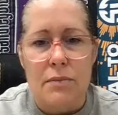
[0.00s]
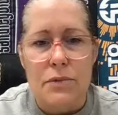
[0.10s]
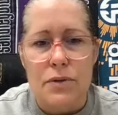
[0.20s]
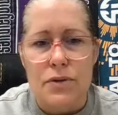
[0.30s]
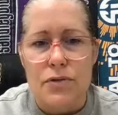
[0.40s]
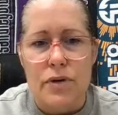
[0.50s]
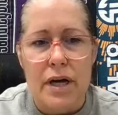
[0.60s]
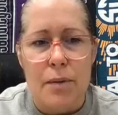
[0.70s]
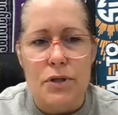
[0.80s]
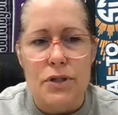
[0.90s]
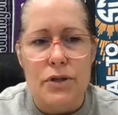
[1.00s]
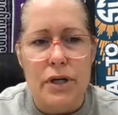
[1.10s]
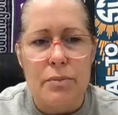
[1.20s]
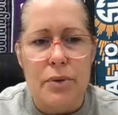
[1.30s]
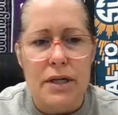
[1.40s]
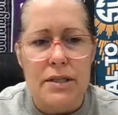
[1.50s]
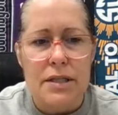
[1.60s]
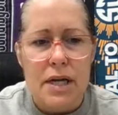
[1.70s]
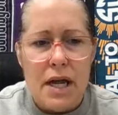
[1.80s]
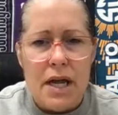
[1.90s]
So it's a great opportunity, but it's
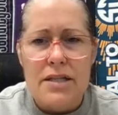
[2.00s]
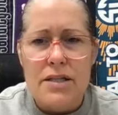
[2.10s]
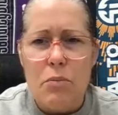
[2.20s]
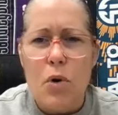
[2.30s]
not